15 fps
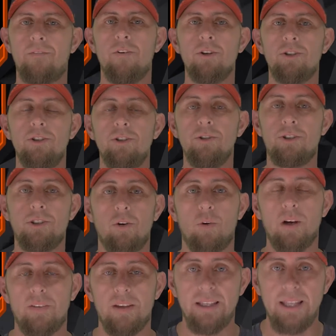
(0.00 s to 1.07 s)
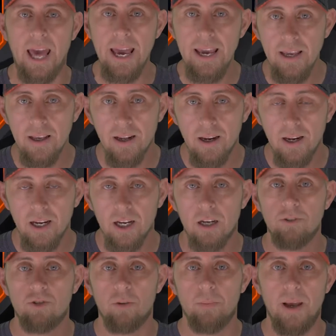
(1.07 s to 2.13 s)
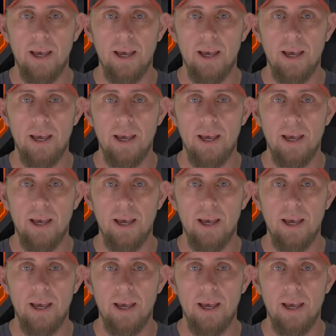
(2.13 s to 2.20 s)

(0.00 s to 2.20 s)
first news story of the day comes from